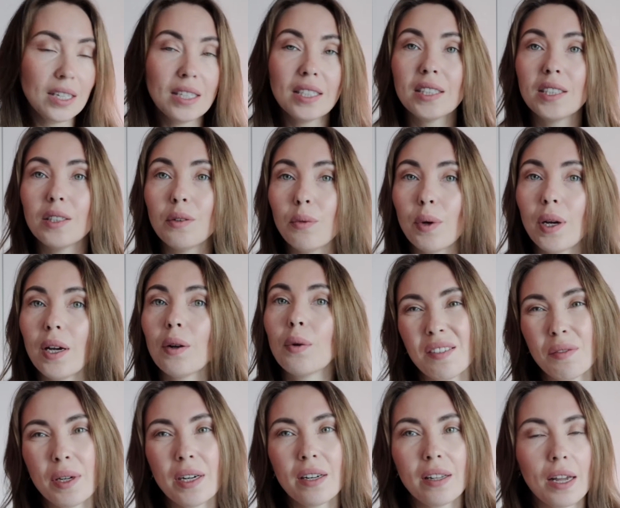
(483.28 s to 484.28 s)
they
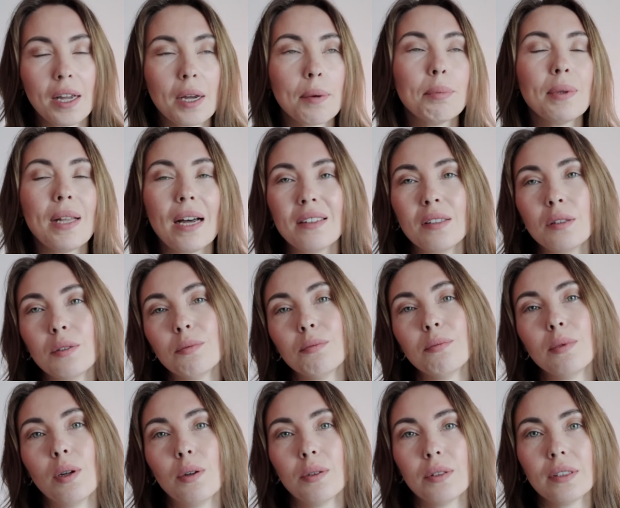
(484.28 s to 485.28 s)
were like platinum
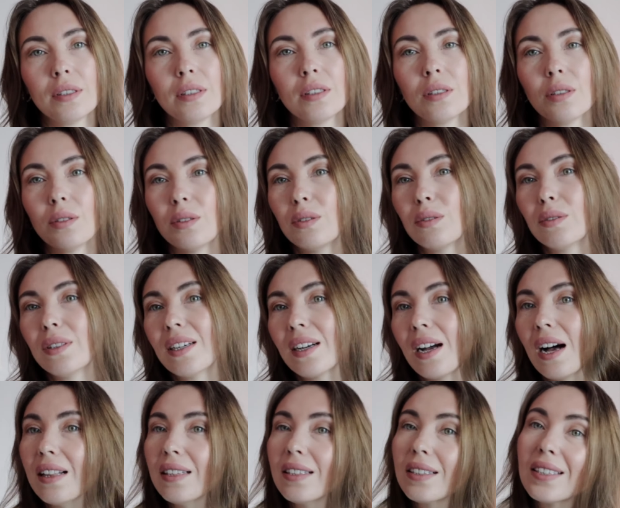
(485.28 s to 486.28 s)
blonde, so the
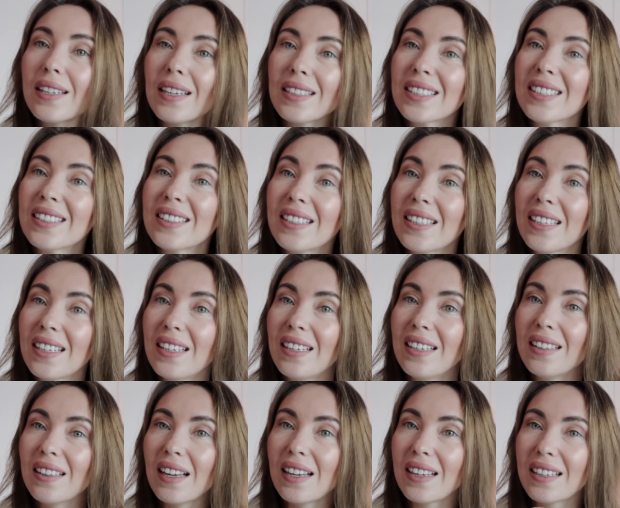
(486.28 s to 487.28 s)
color doesn't
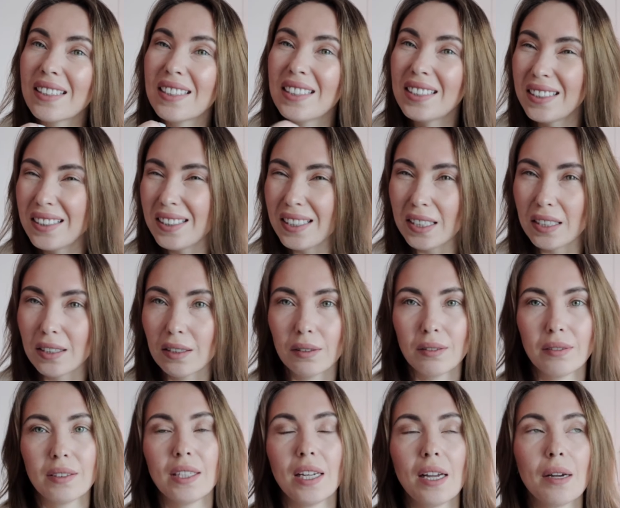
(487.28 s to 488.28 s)
really like stick
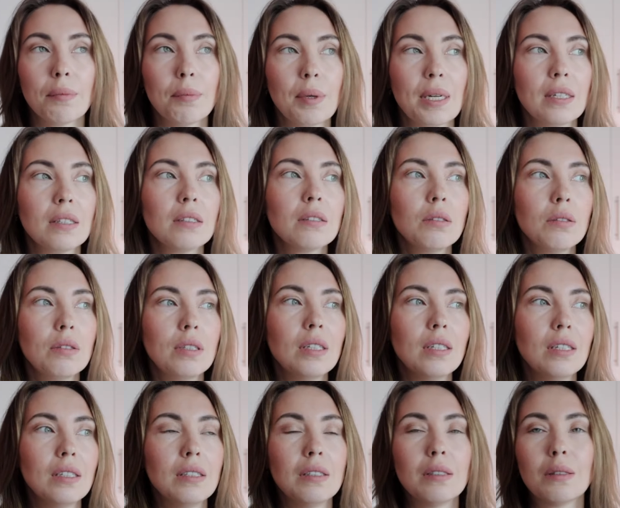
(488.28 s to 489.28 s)
to them, and you
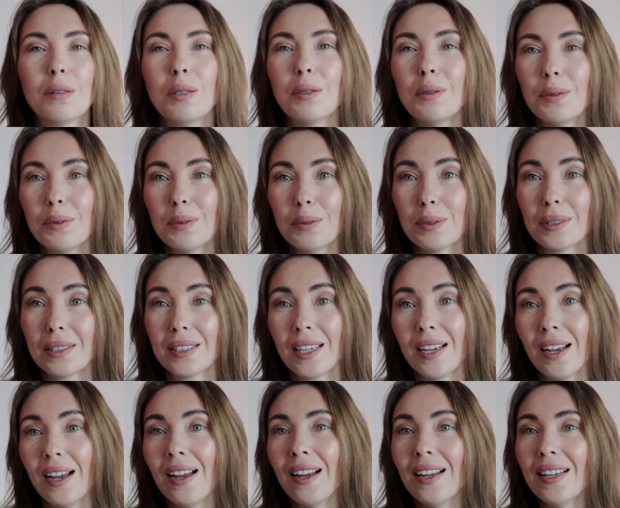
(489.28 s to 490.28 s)
really need to use
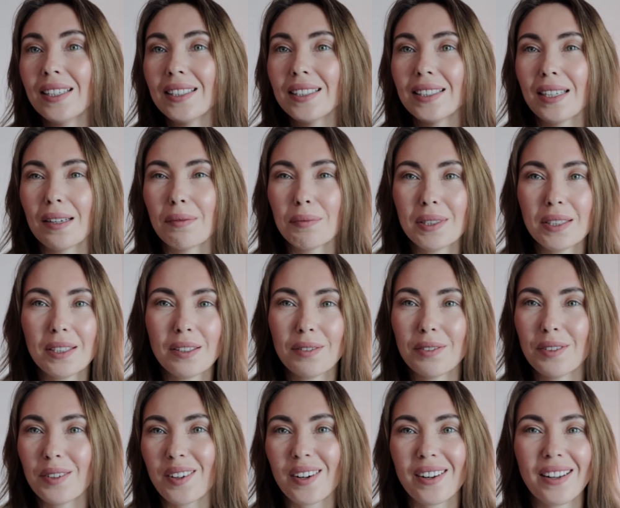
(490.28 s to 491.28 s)
something
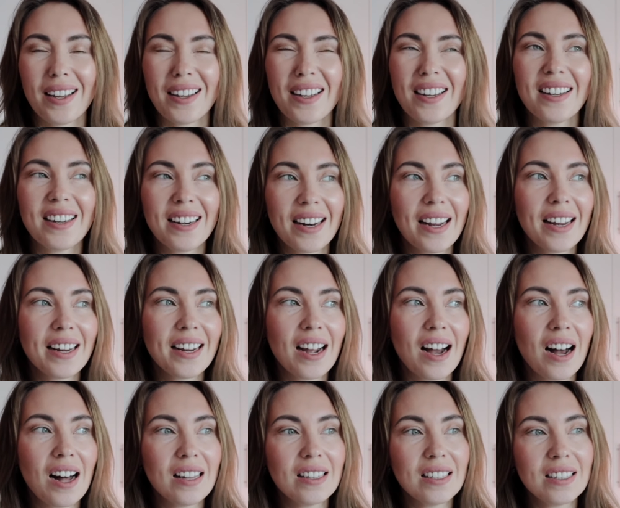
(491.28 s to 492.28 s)
for like a gray
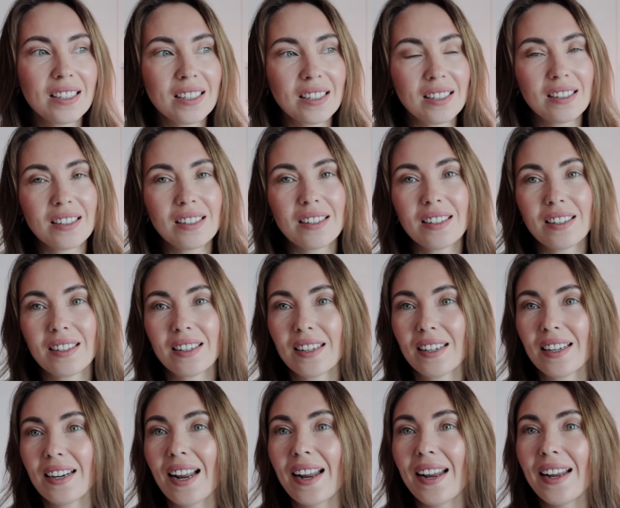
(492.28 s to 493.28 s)
color,
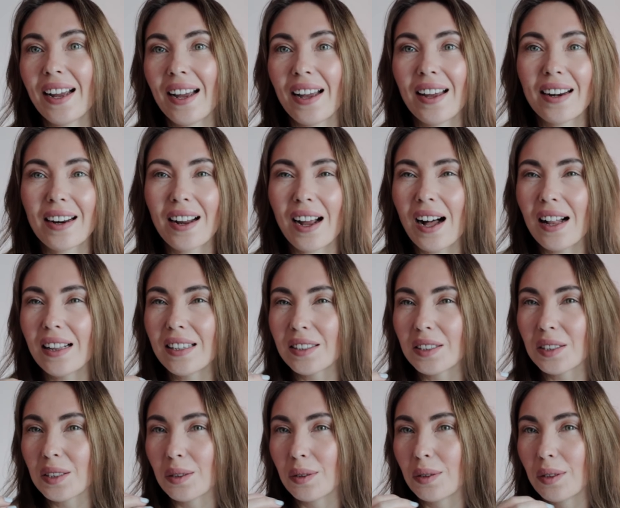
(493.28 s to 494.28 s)
gray hair color,
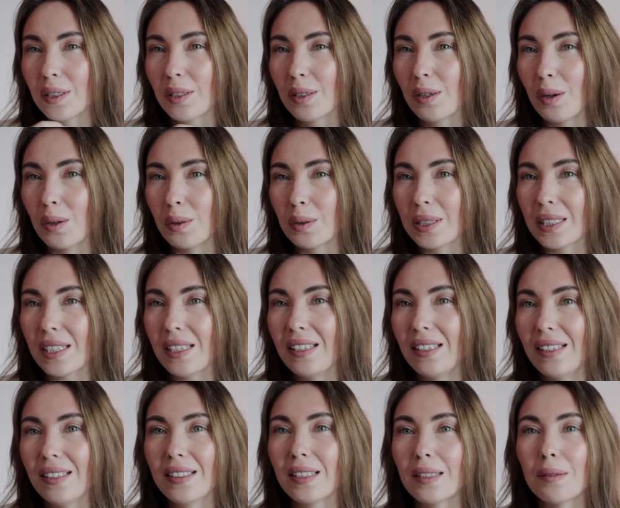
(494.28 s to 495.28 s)
so it goes a
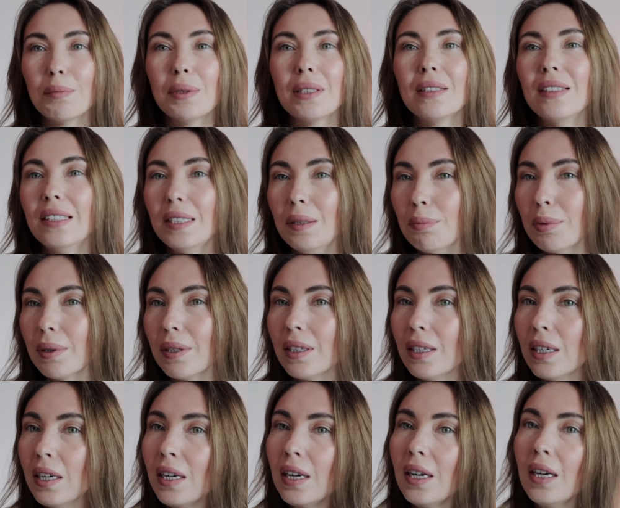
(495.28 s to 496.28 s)
little bit deeper.